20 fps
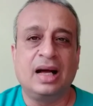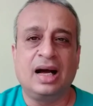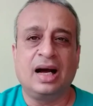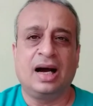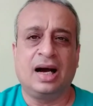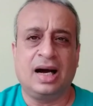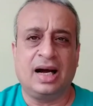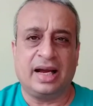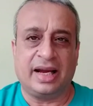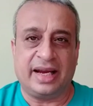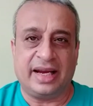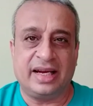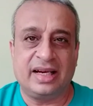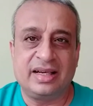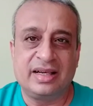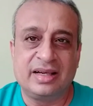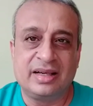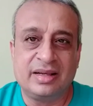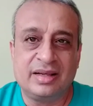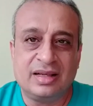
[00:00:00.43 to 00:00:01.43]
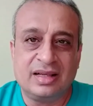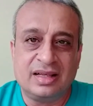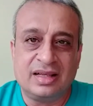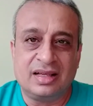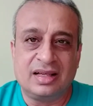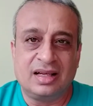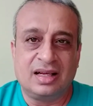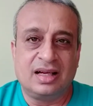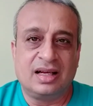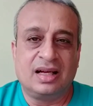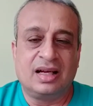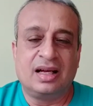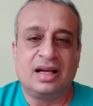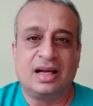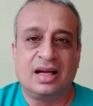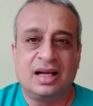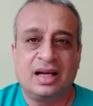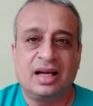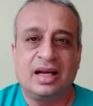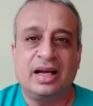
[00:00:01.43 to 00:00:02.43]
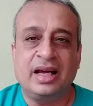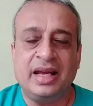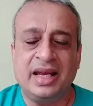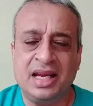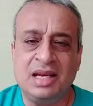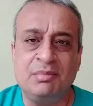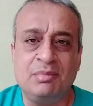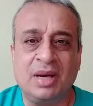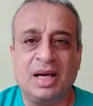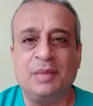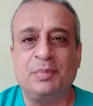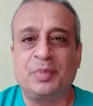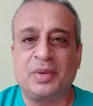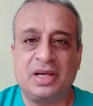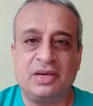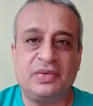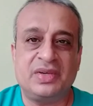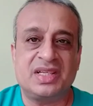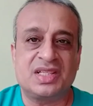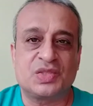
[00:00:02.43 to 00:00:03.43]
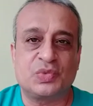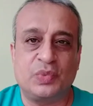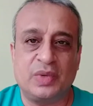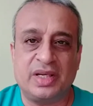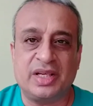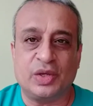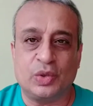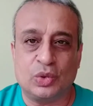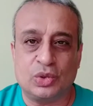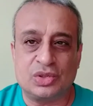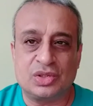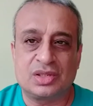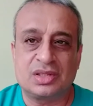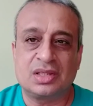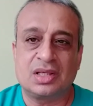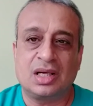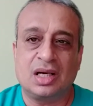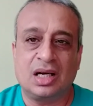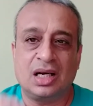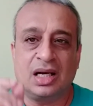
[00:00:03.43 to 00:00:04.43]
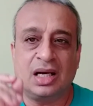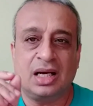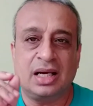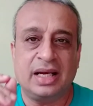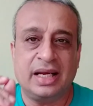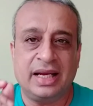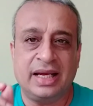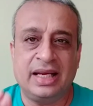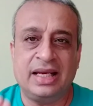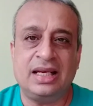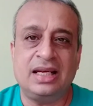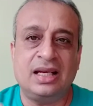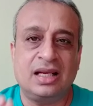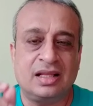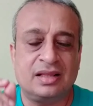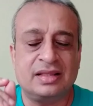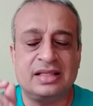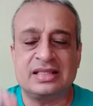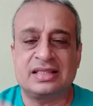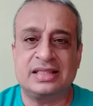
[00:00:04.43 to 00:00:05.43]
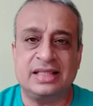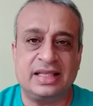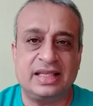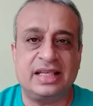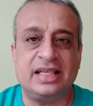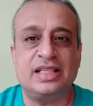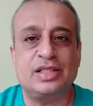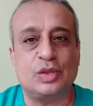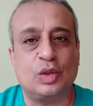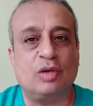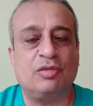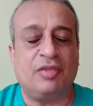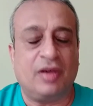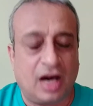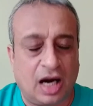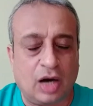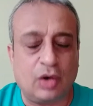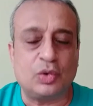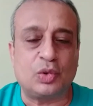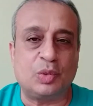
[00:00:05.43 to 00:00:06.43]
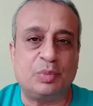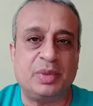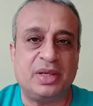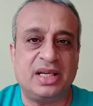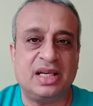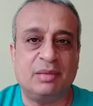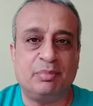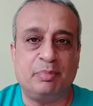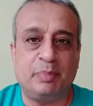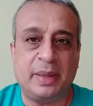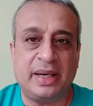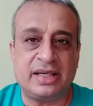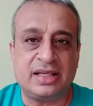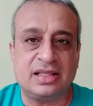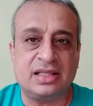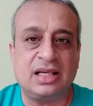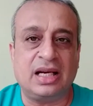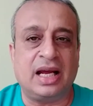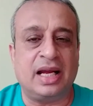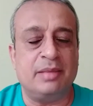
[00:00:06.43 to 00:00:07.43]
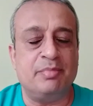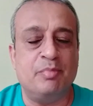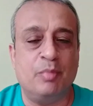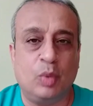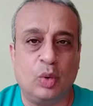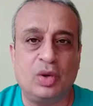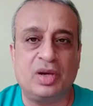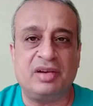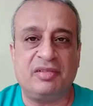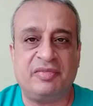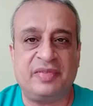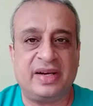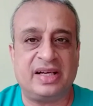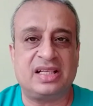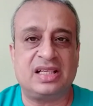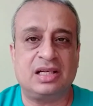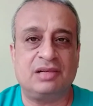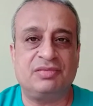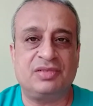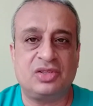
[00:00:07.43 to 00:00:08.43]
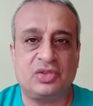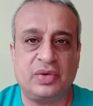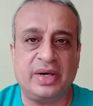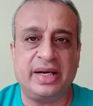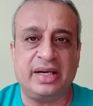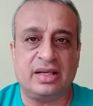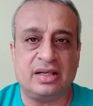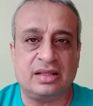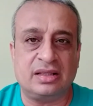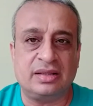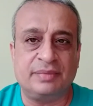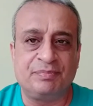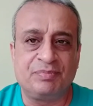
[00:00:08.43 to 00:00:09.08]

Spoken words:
Hi, in my previous videos in the series of how to be a better and more effective trader,